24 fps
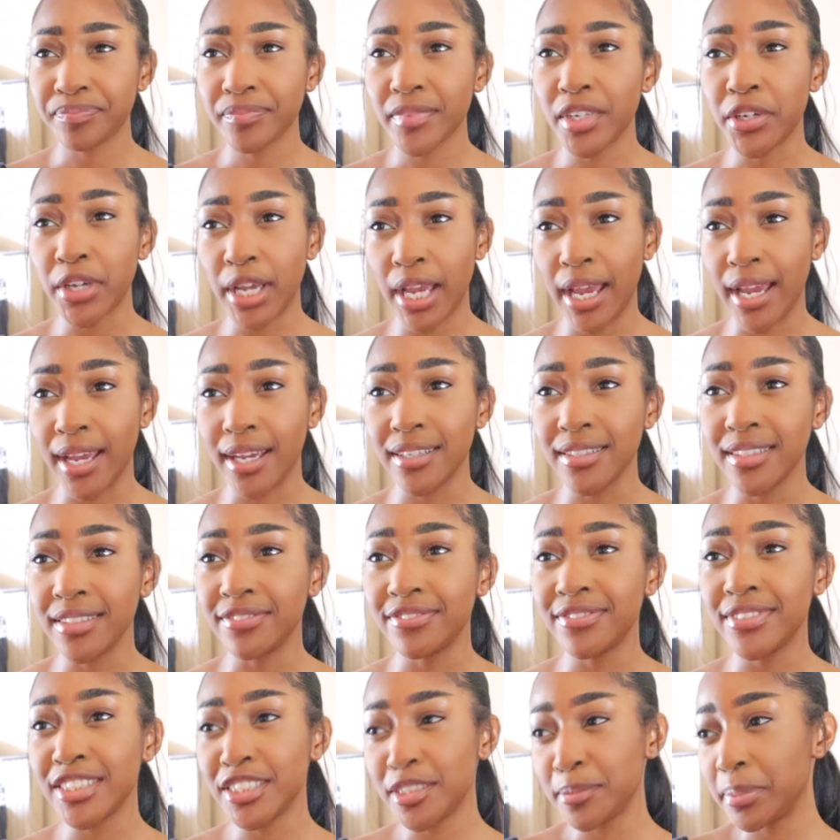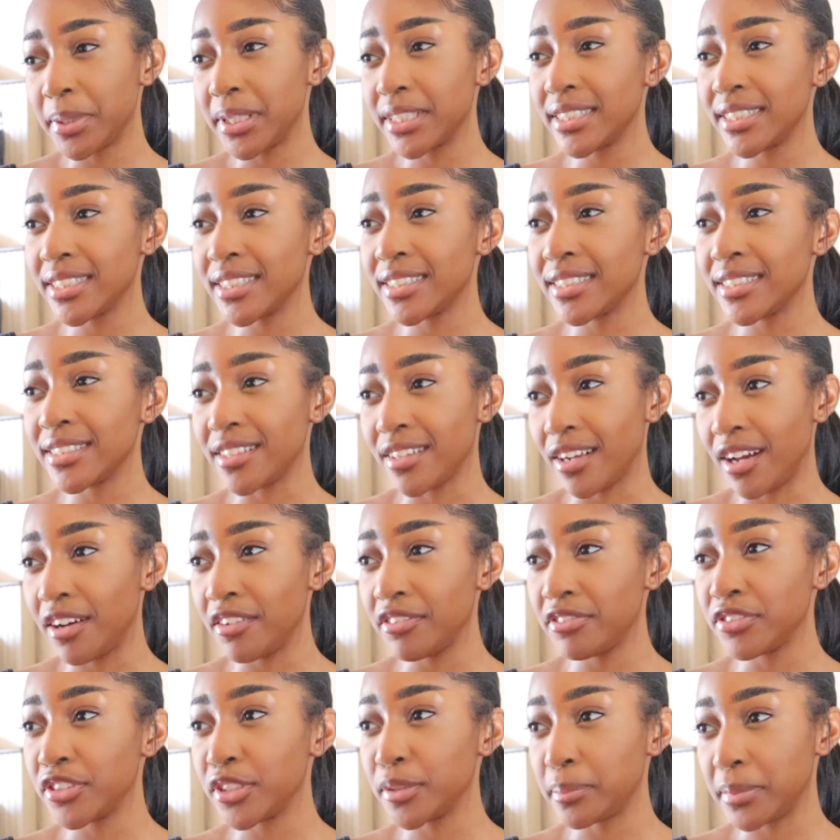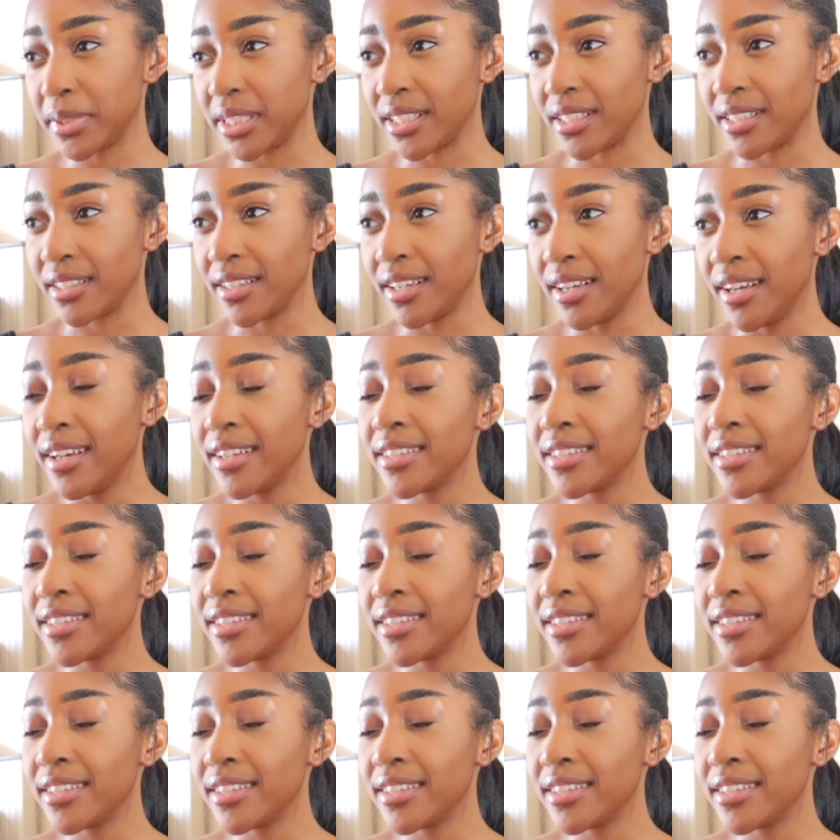okay, if this person is not for me,